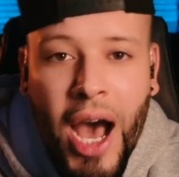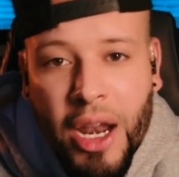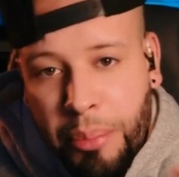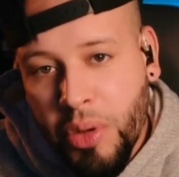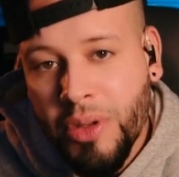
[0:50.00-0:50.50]
to
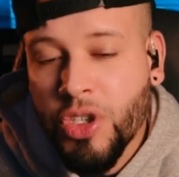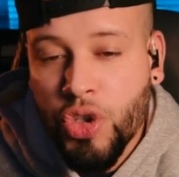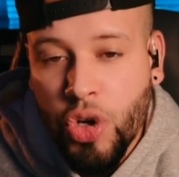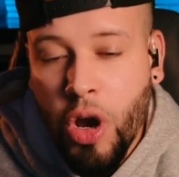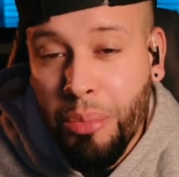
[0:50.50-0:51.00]
build a
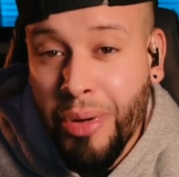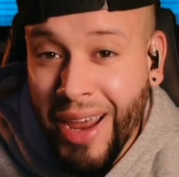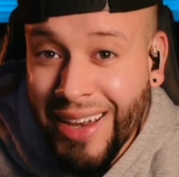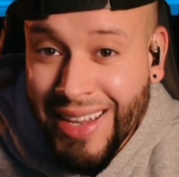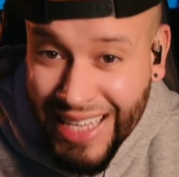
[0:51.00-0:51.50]
strong
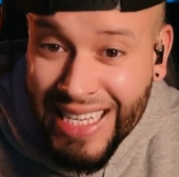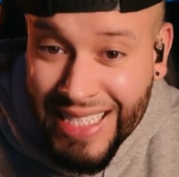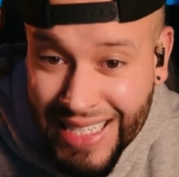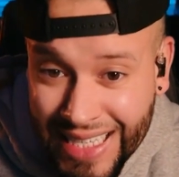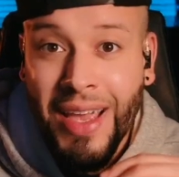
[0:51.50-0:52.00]
brand
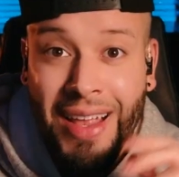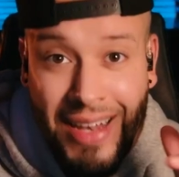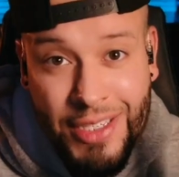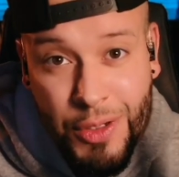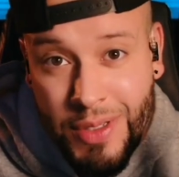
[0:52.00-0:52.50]
easily.
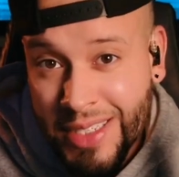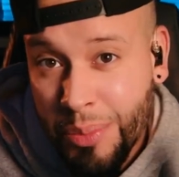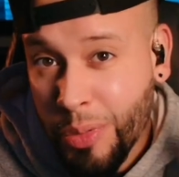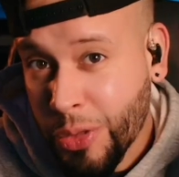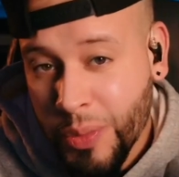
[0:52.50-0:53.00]
Let's use a
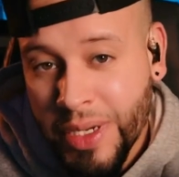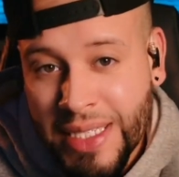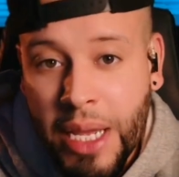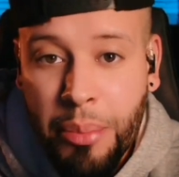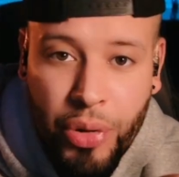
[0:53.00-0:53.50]
simple
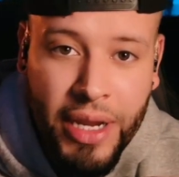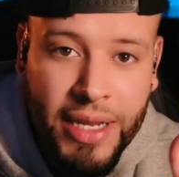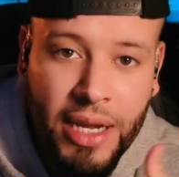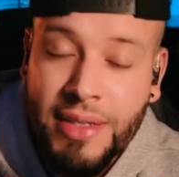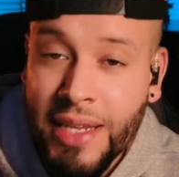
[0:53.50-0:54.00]
3-step
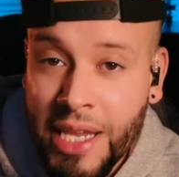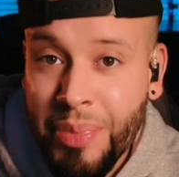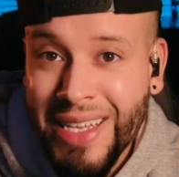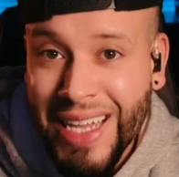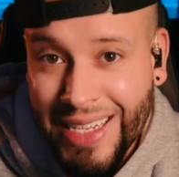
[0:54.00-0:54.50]
breakdown to keep
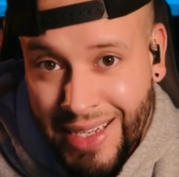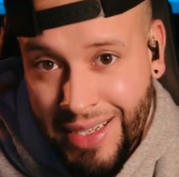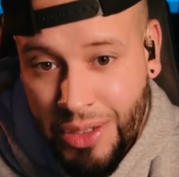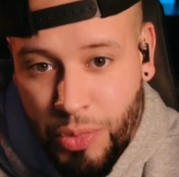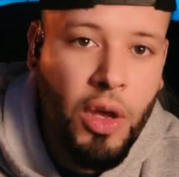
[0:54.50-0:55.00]
it
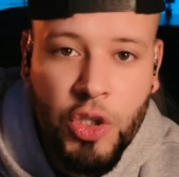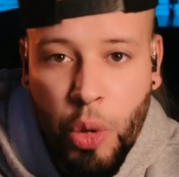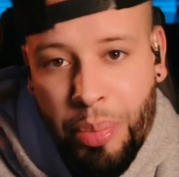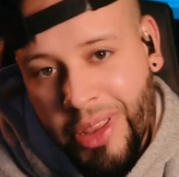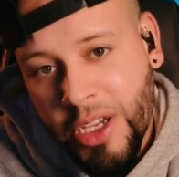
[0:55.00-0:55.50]
digestible. So
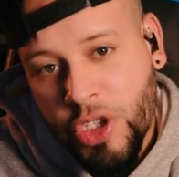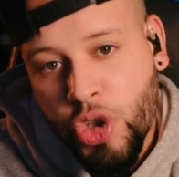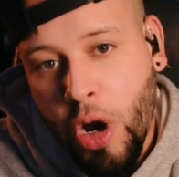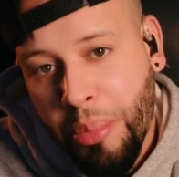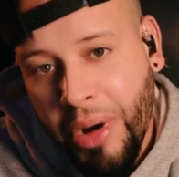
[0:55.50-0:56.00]
building a
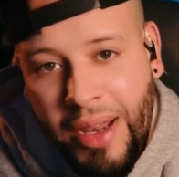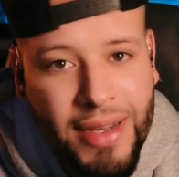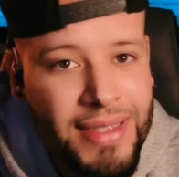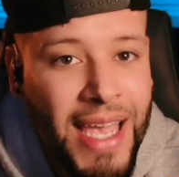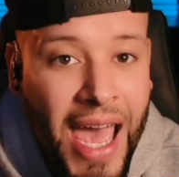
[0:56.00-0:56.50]
strong brand
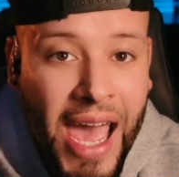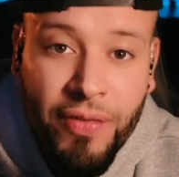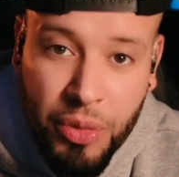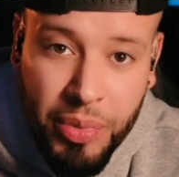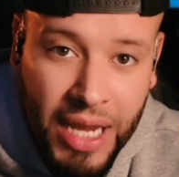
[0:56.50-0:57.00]
doesn't have
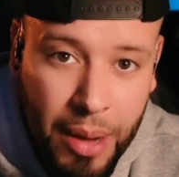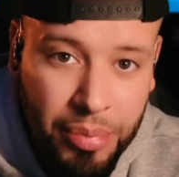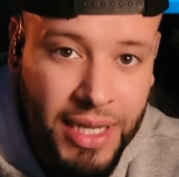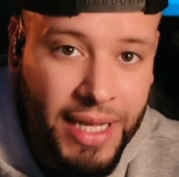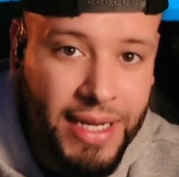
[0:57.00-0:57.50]
to be
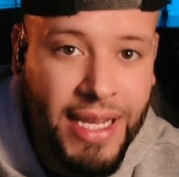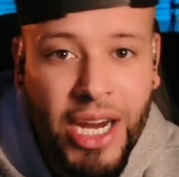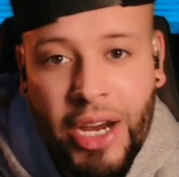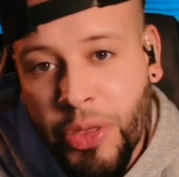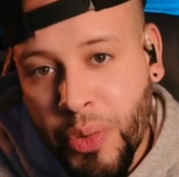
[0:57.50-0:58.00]
complicated.
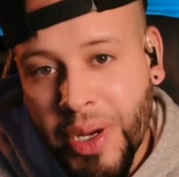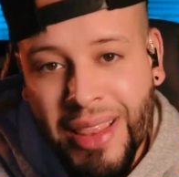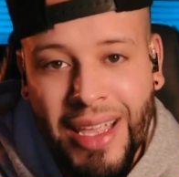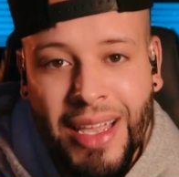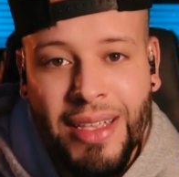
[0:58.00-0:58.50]
Here are 3
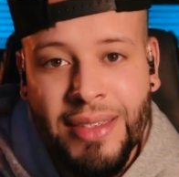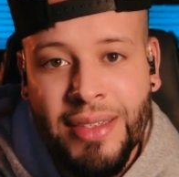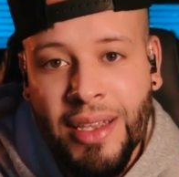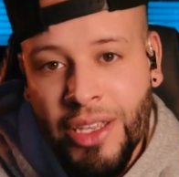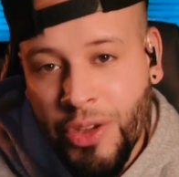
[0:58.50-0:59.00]
things
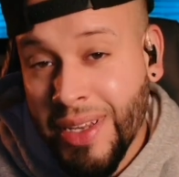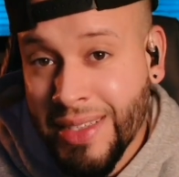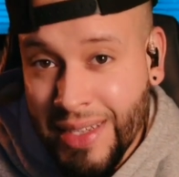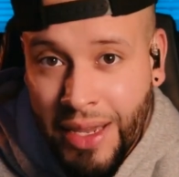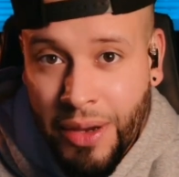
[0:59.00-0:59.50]
you need to get